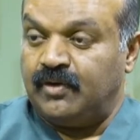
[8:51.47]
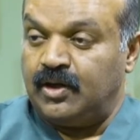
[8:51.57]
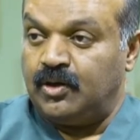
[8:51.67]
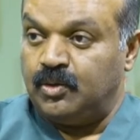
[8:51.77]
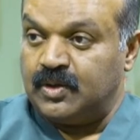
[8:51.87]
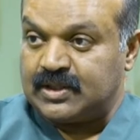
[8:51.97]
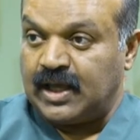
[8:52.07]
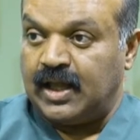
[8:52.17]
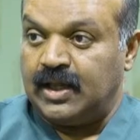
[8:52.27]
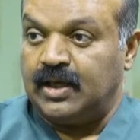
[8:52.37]
when you do a
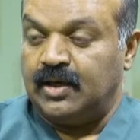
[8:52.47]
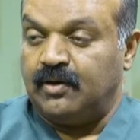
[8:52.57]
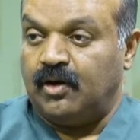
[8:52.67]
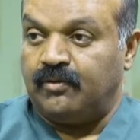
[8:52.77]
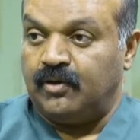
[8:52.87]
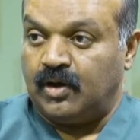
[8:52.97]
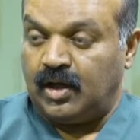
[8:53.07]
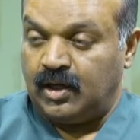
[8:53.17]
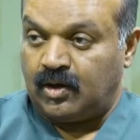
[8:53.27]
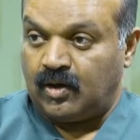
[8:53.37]
scanning of
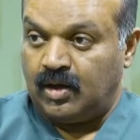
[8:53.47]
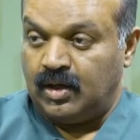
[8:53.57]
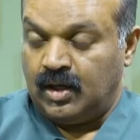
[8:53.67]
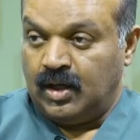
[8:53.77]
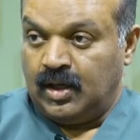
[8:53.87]
your intraoral